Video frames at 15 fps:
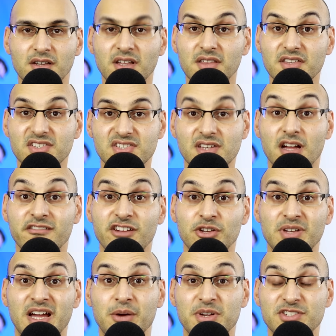Another scenario
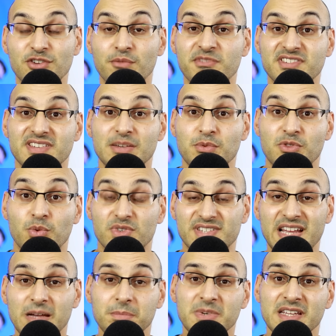now is obviously with what's
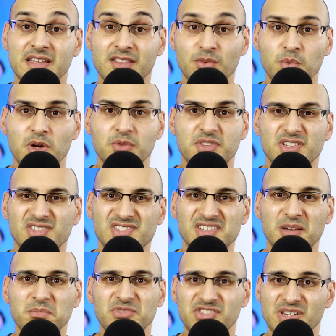happening in the world that
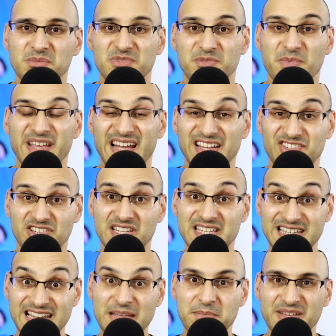some gyms may actually
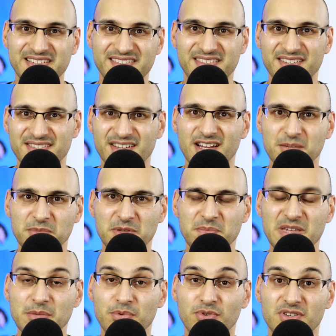limit the time that
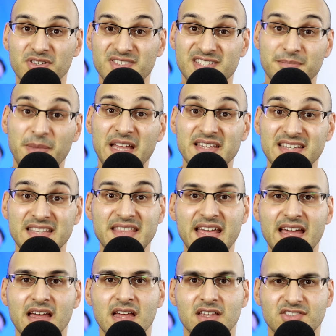people can spend in
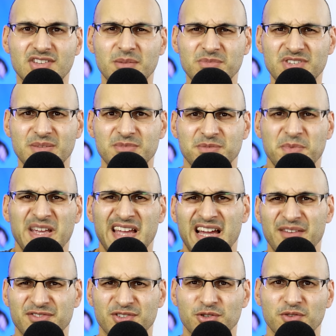there. Some gyms may
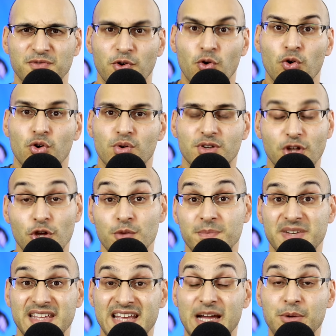have sort of awkward
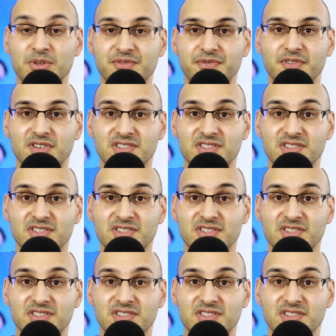opening hours, for